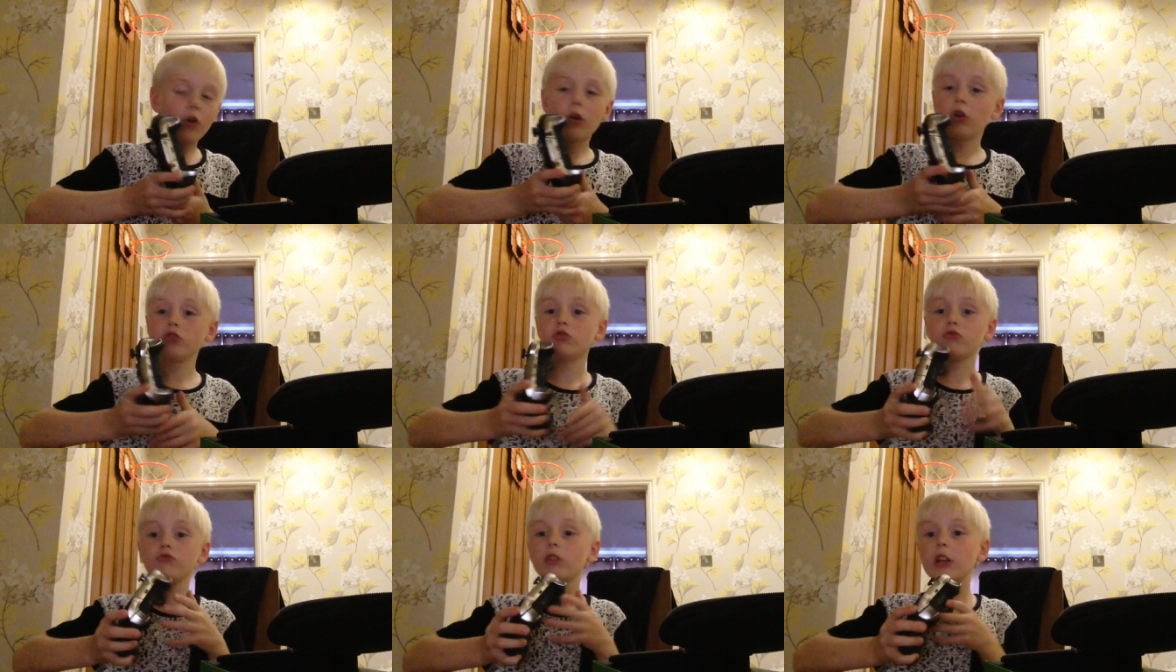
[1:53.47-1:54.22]
I
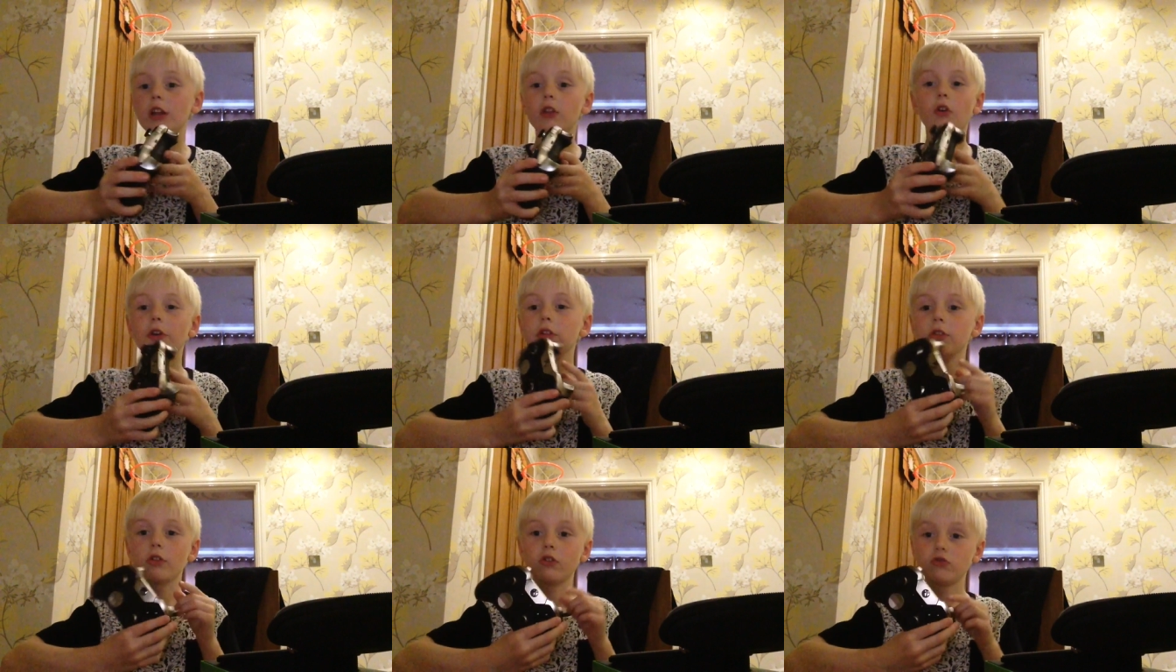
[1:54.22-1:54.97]
just really
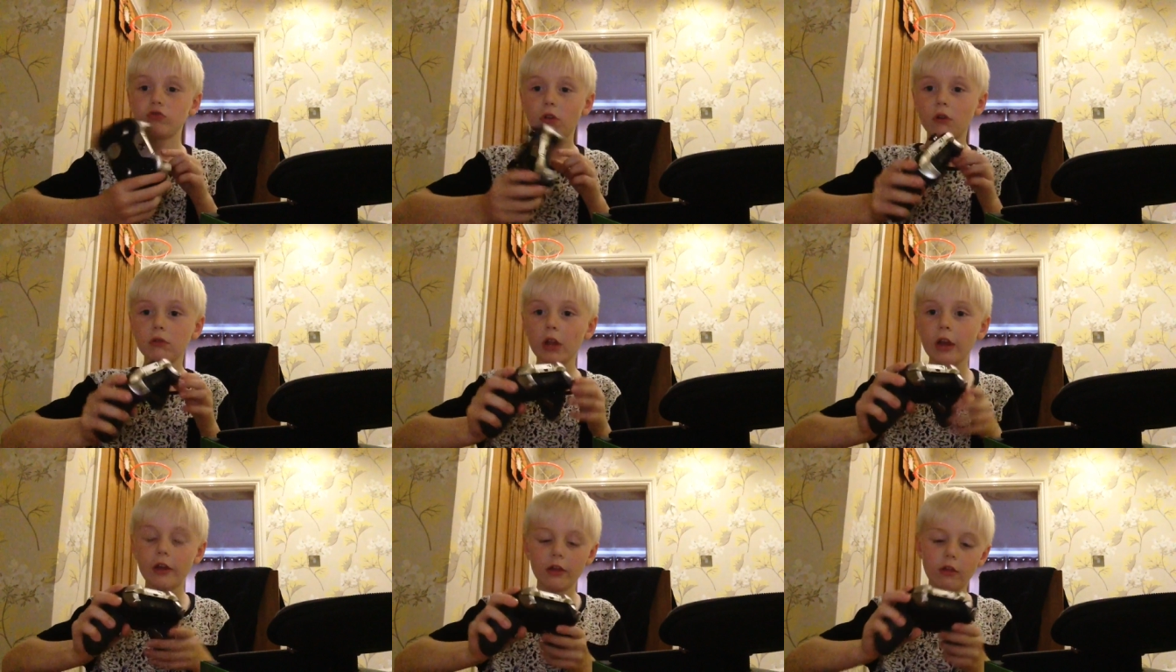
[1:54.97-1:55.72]
like the
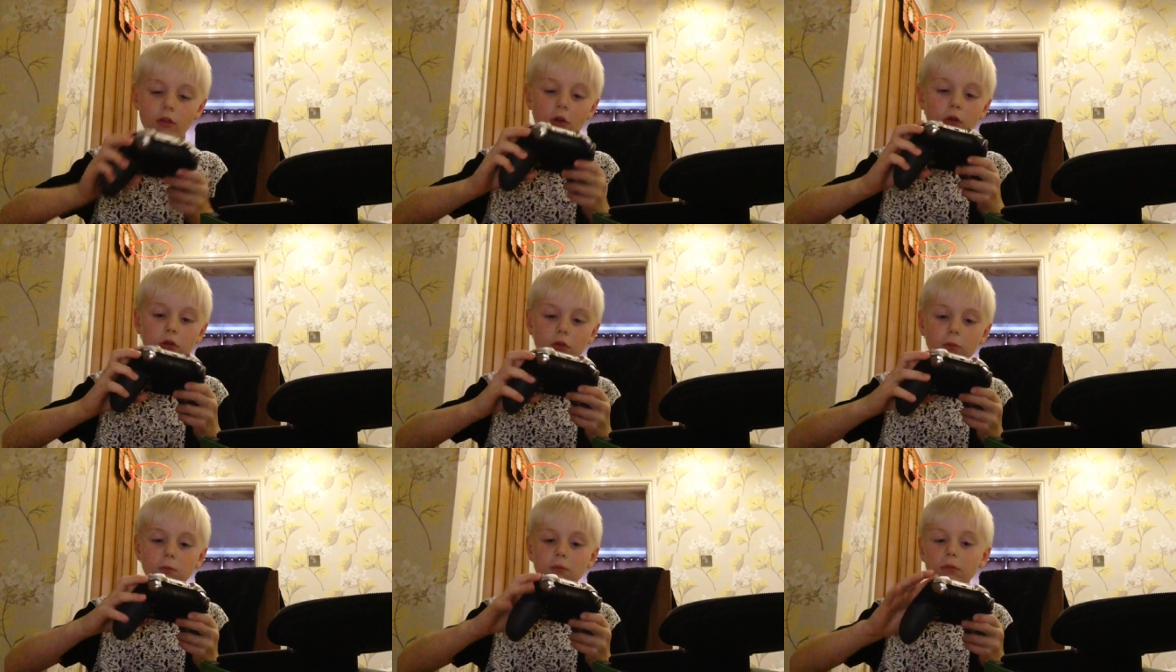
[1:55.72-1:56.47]
controller. It's got
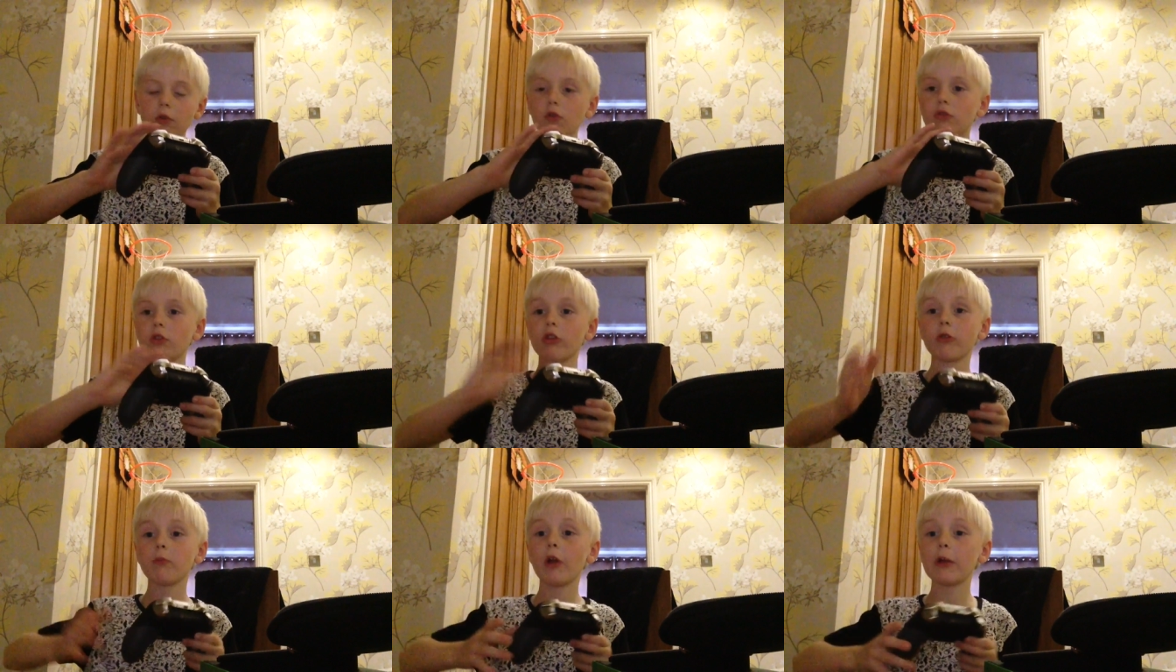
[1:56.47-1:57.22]
some good
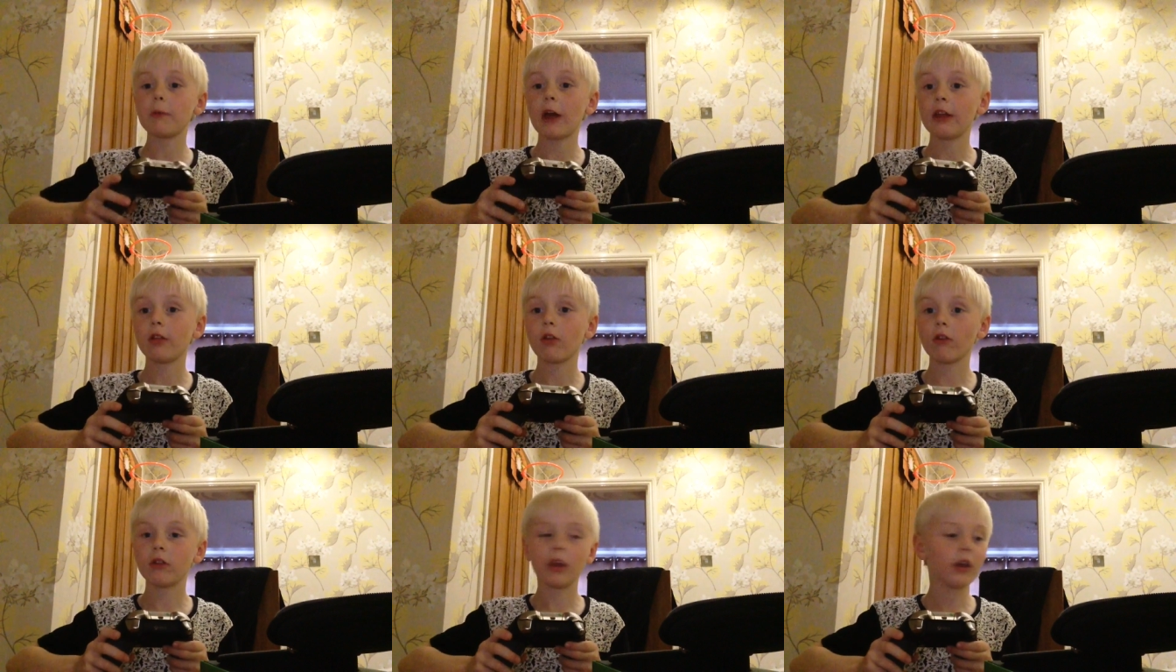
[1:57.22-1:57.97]
spray paint
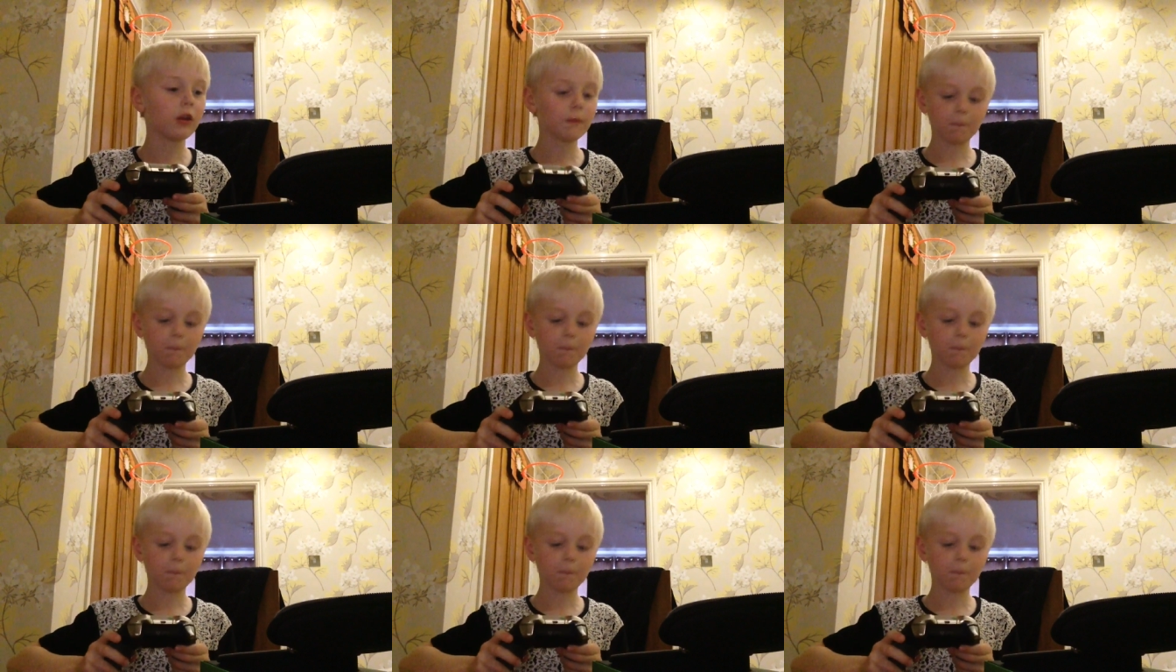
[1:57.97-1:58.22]
on it,